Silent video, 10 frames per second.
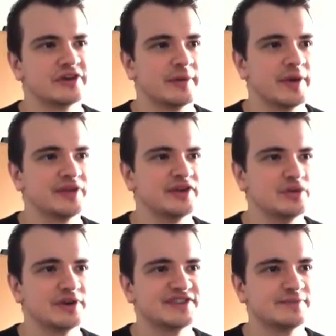about the
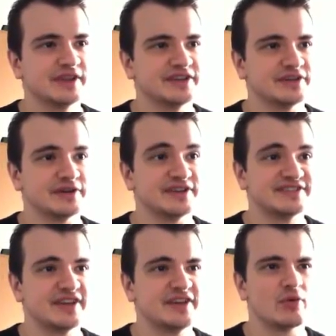US military
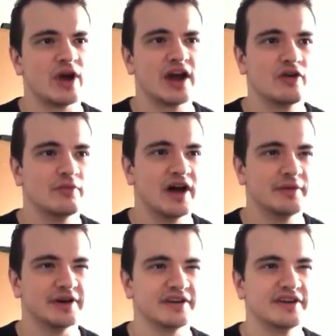sent Barack
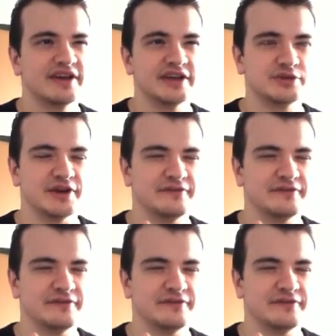Obama into a